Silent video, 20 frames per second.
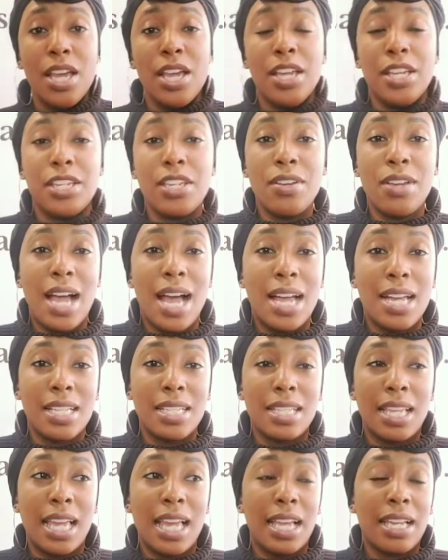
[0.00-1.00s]
You guys
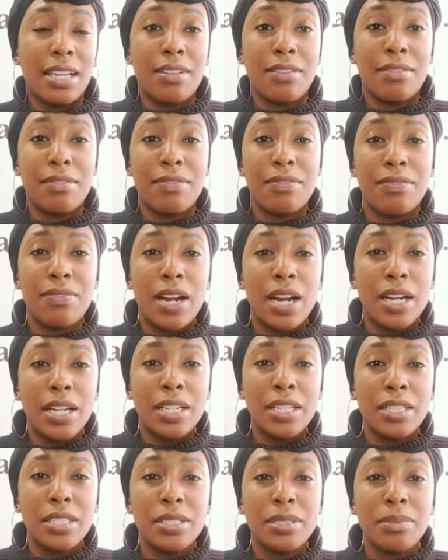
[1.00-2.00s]
can't
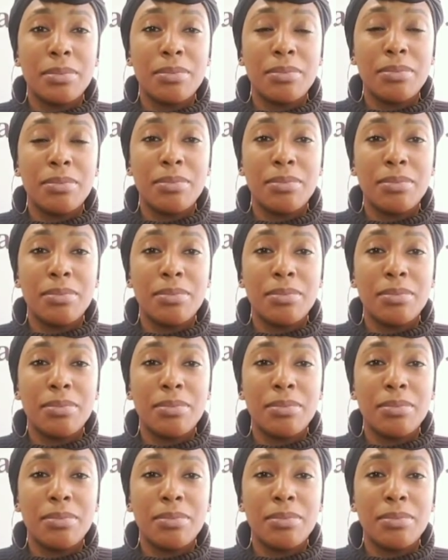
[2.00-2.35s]
confirm,